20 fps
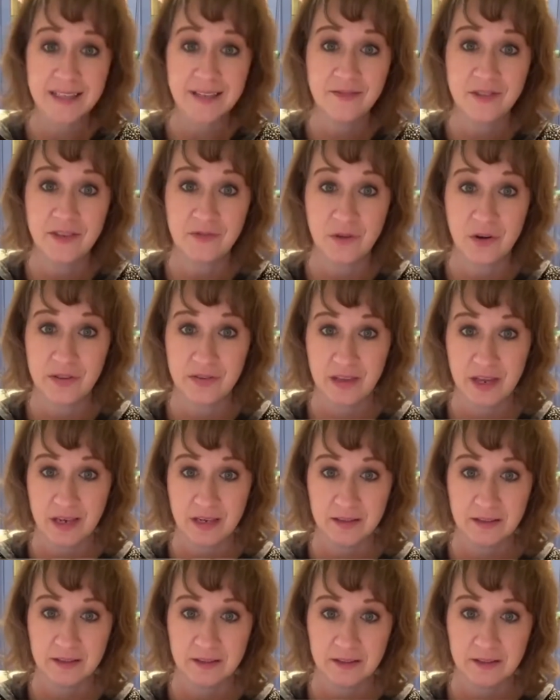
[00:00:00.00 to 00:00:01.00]
of different
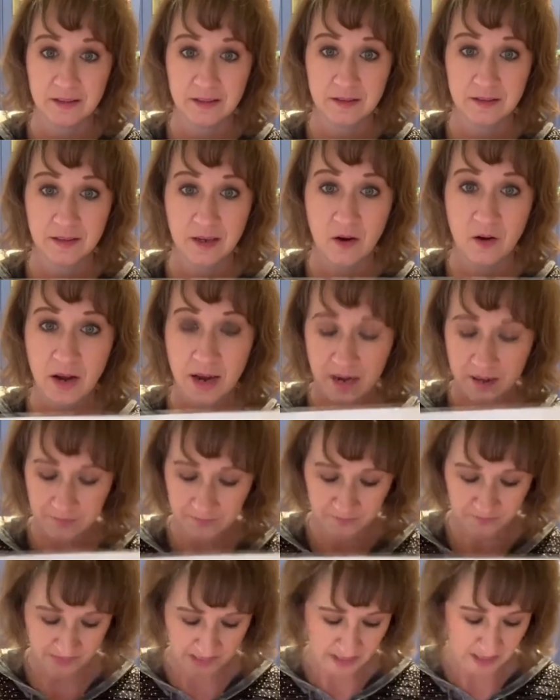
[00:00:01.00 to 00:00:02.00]
things. Okay?
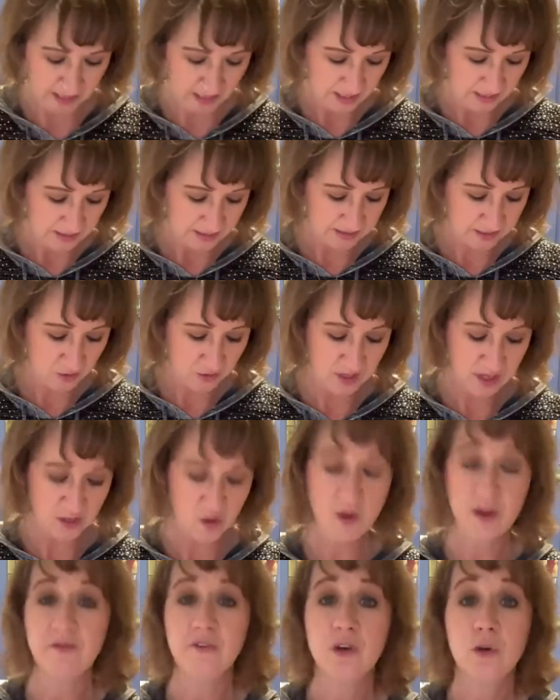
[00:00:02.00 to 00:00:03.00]
So then
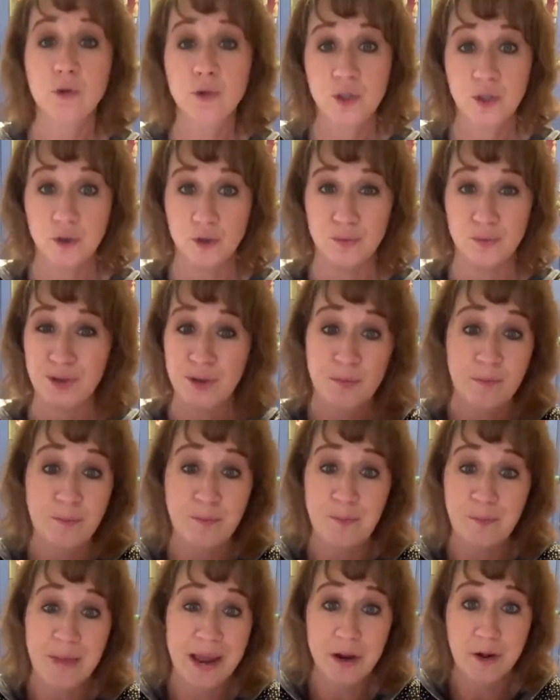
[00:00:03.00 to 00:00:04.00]
you have YouTube. You
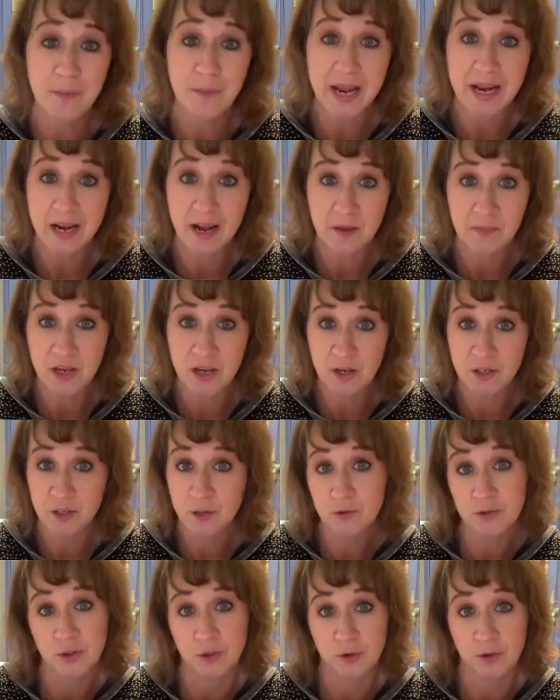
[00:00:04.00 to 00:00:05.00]
may or may not be on
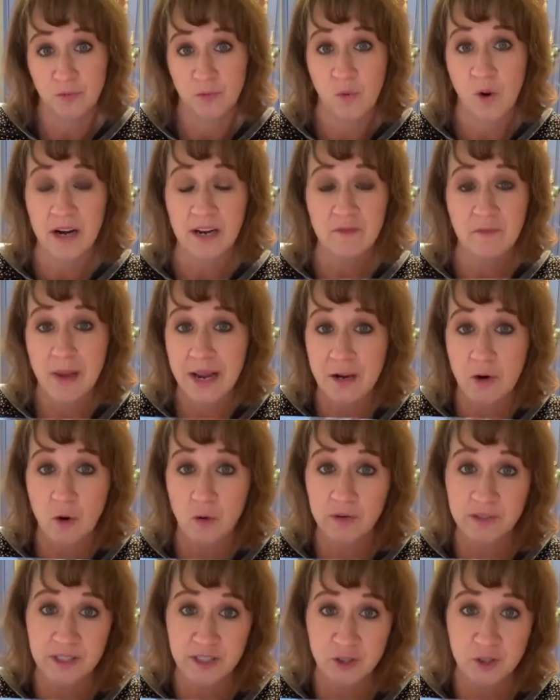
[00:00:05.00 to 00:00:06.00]
YouTube. One of my
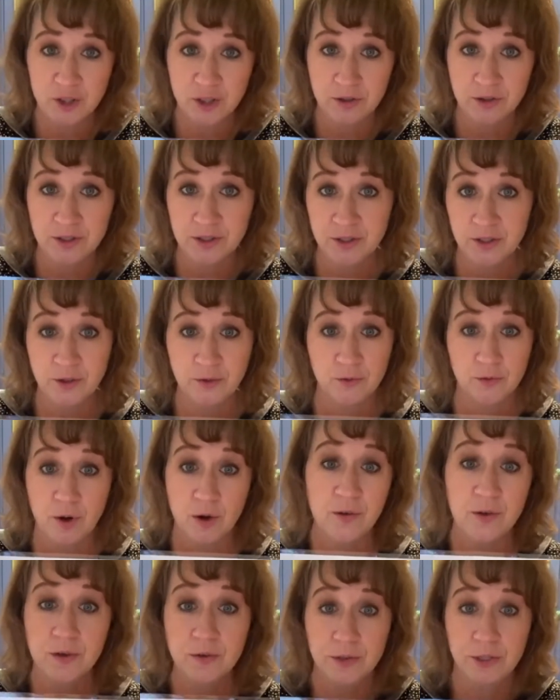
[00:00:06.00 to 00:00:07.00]
goals this year is to grow
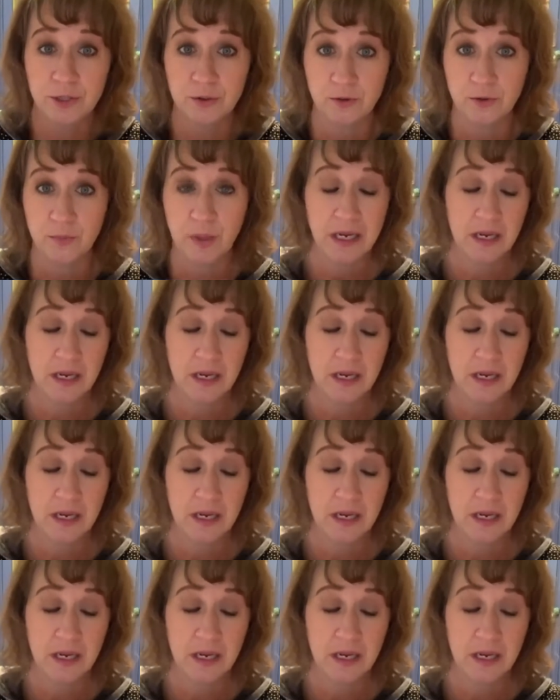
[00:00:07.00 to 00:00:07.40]
YouTube.